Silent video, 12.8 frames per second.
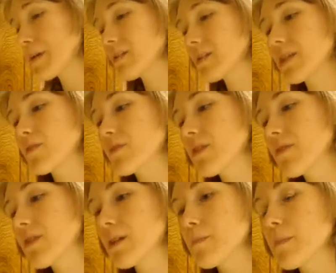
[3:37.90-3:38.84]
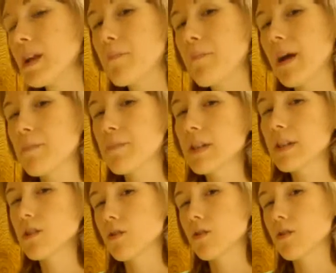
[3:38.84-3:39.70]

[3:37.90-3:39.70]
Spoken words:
be able to get rid of it, but it might be a little